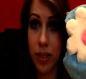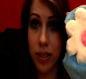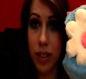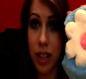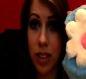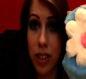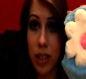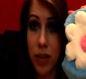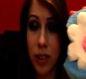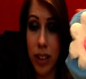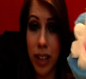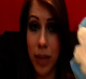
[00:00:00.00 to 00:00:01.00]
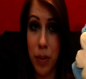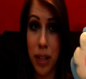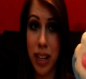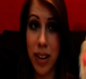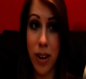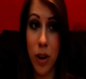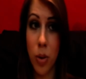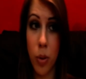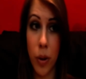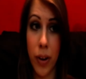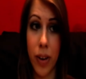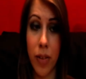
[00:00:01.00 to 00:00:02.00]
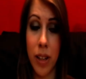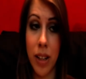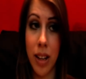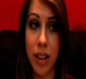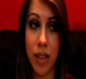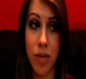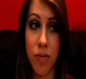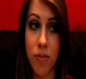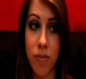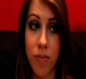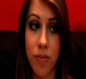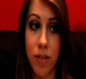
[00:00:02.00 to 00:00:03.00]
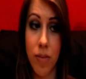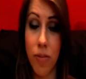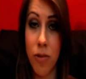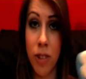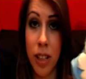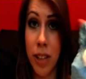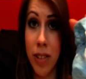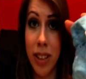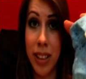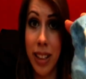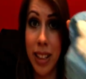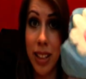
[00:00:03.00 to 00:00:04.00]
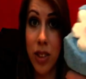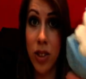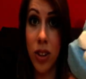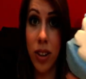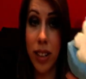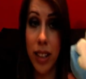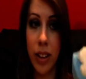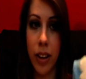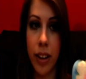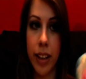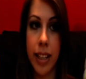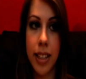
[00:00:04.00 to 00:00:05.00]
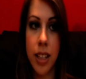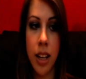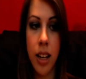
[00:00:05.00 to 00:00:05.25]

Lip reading: look like it would be near a quarter of it. I really, really do not need a lot of this.